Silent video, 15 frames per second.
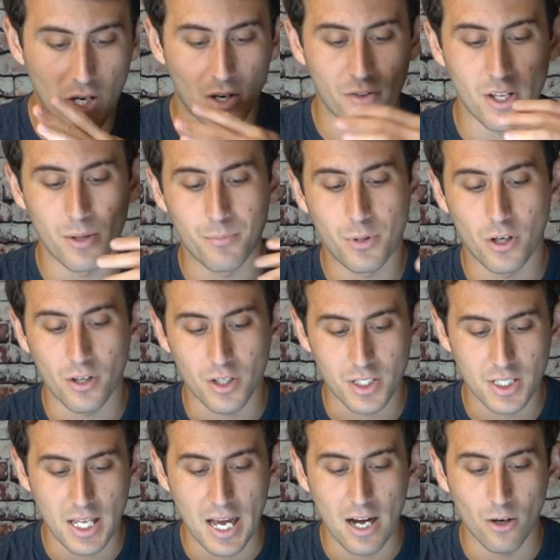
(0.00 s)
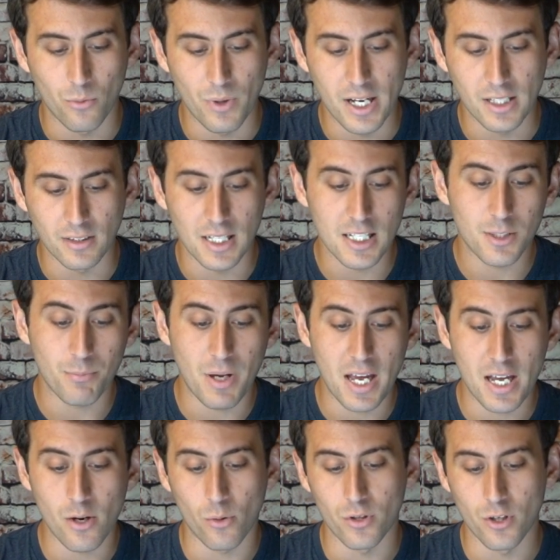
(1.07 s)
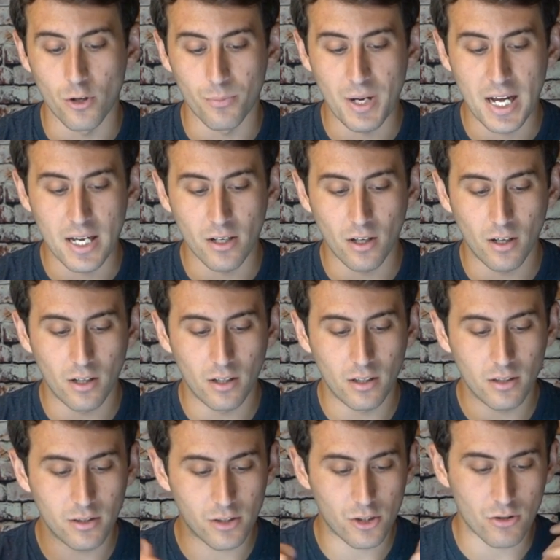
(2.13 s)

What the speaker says: Are there perks that outweigh less pay or no pay at all?